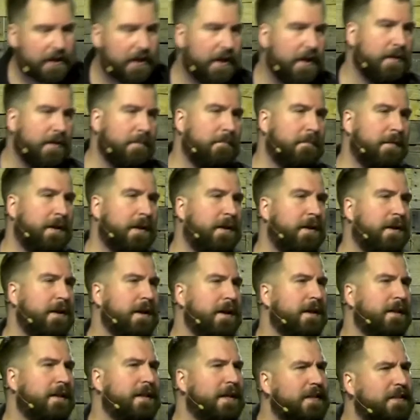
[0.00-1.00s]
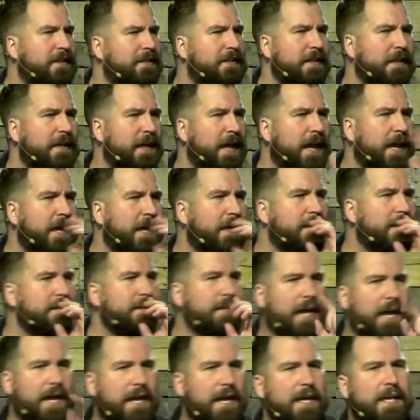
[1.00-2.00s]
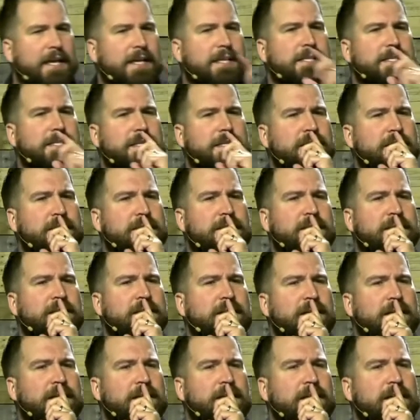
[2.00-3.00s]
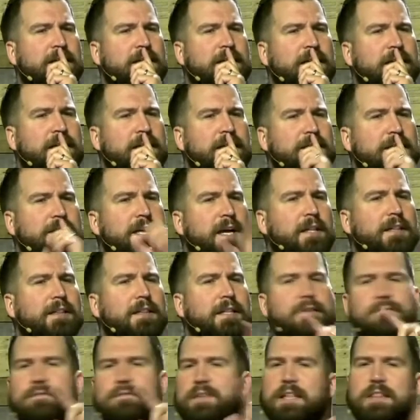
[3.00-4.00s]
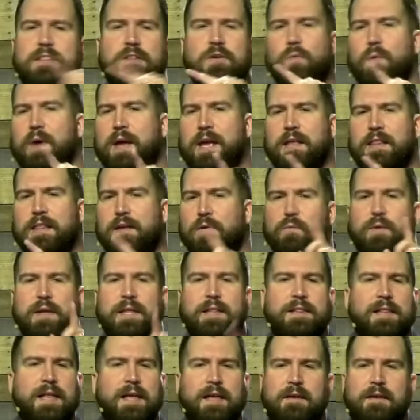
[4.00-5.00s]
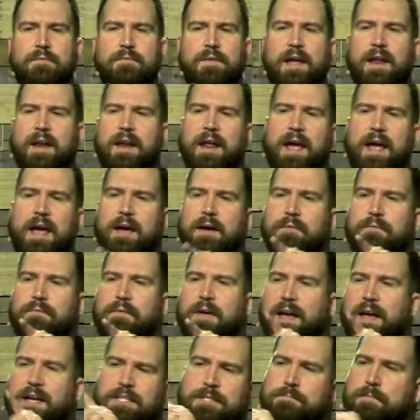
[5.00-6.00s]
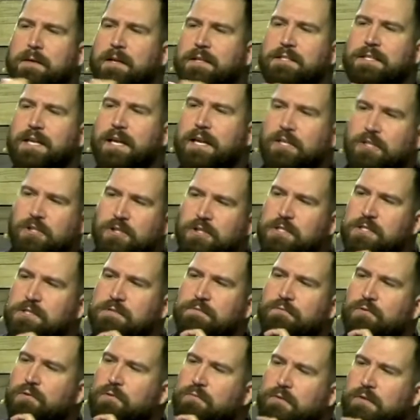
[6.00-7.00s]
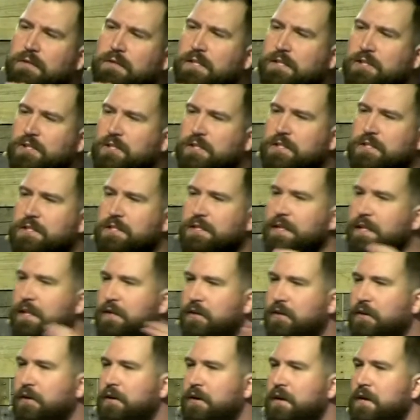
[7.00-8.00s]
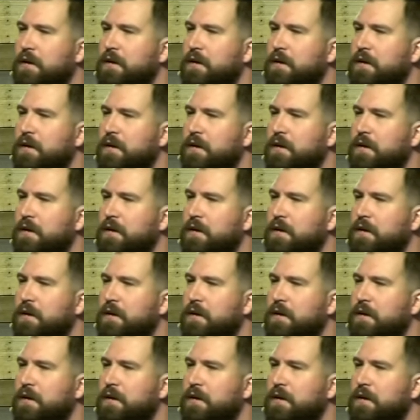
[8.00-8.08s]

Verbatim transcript: him and they see, hey, this guy isn't, he's not living the way that we live and have expectations for a religious leader